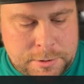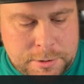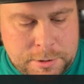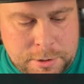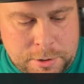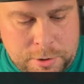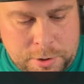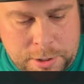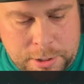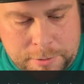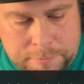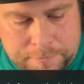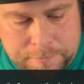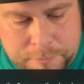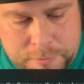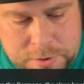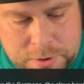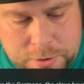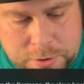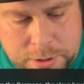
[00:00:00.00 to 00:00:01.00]
Okay,
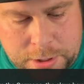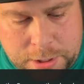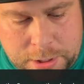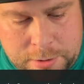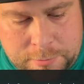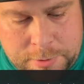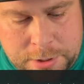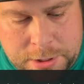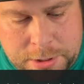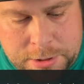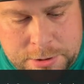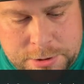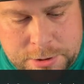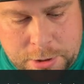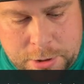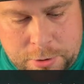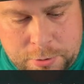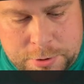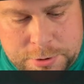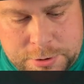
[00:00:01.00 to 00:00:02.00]
so the enemy is
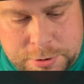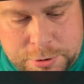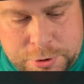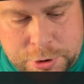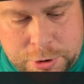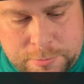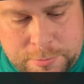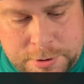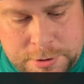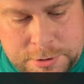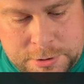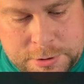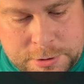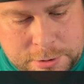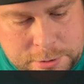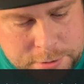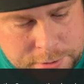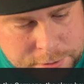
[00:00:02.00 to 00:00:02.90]
always the Germans.